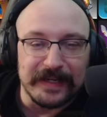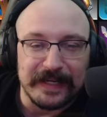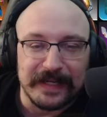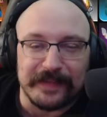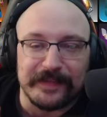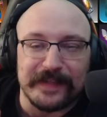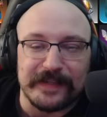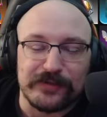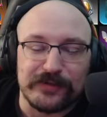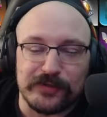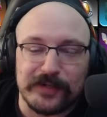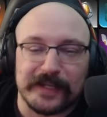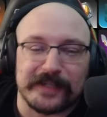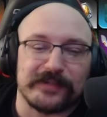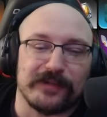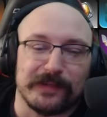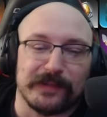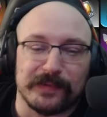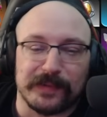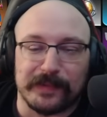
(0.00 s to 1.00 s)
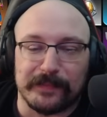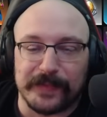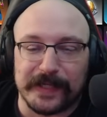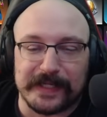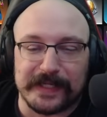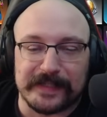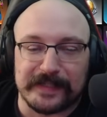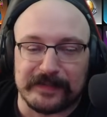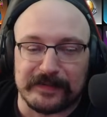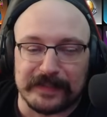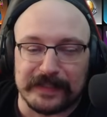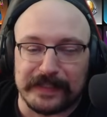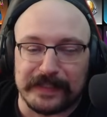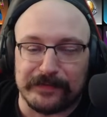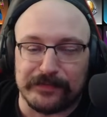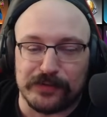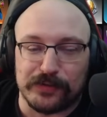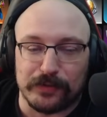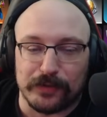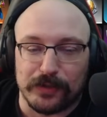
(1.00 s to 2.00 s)
And this chest armor basically
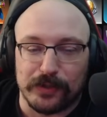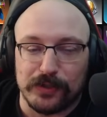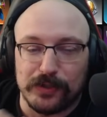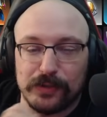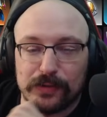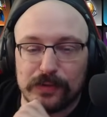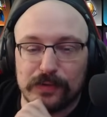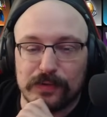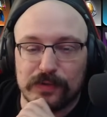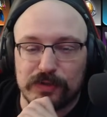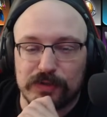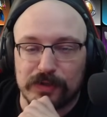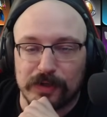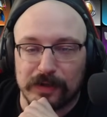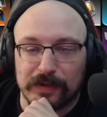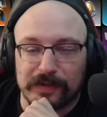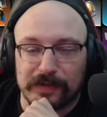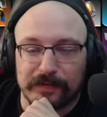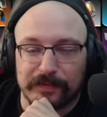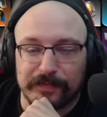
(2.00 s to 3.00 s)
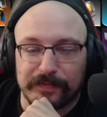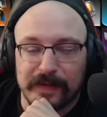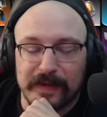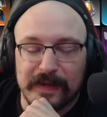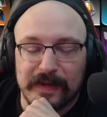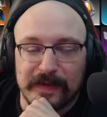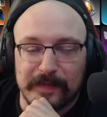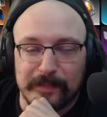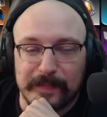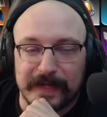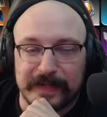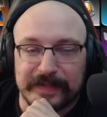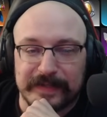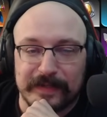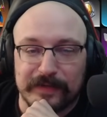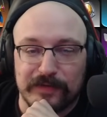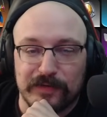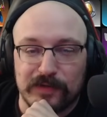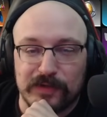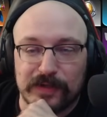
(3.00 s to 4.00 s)
gives you a huge chunk of max
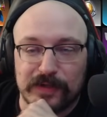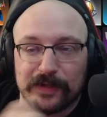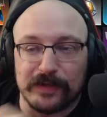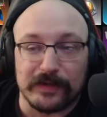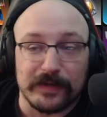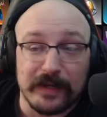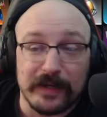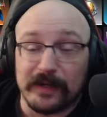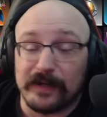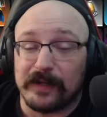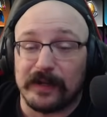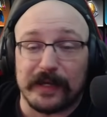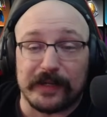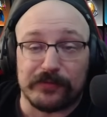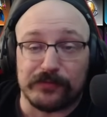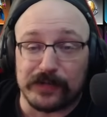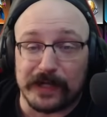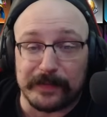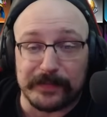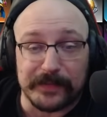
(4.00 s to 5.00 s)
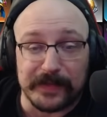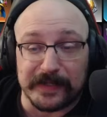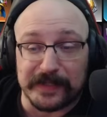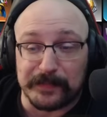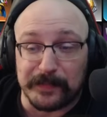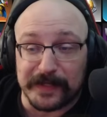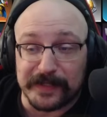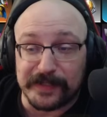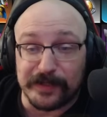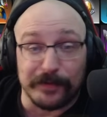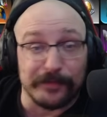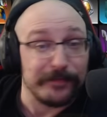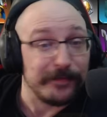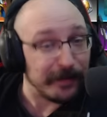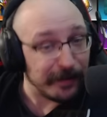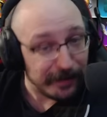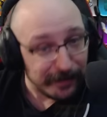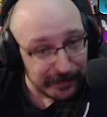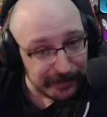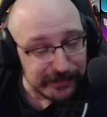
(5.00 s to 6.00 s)
energy shield. I dropped this myself
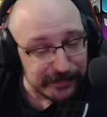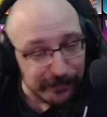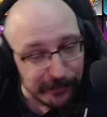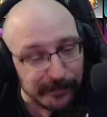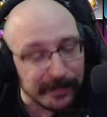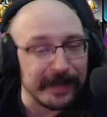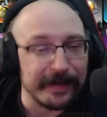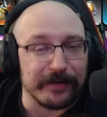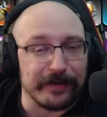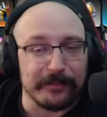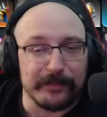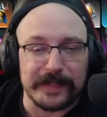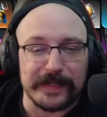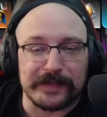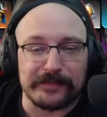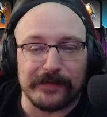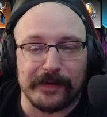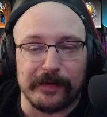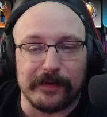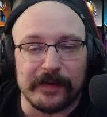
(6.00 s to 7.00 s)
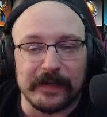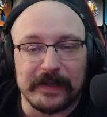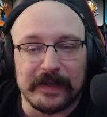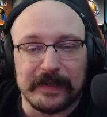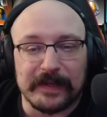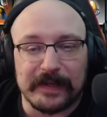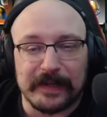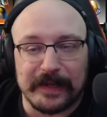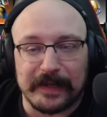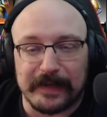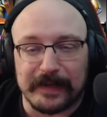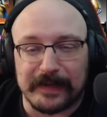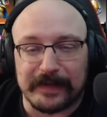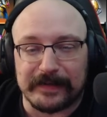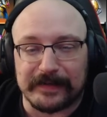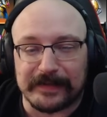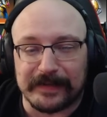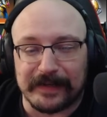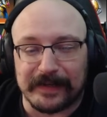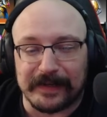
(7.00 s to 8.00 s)
also out of Mistville.
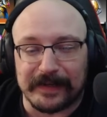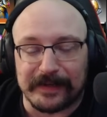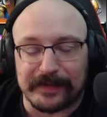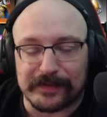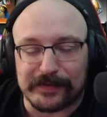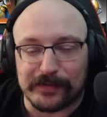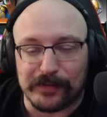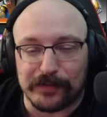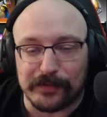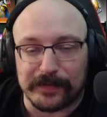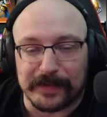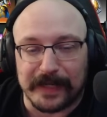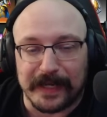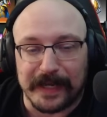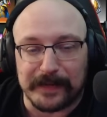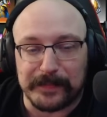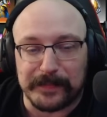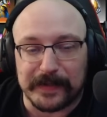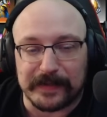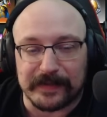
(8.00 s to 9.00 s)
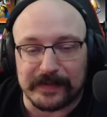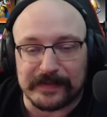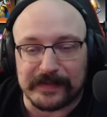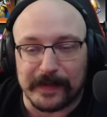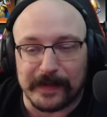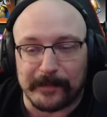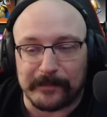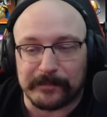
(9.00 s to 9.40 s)
And uh, so yeah, I picked this up.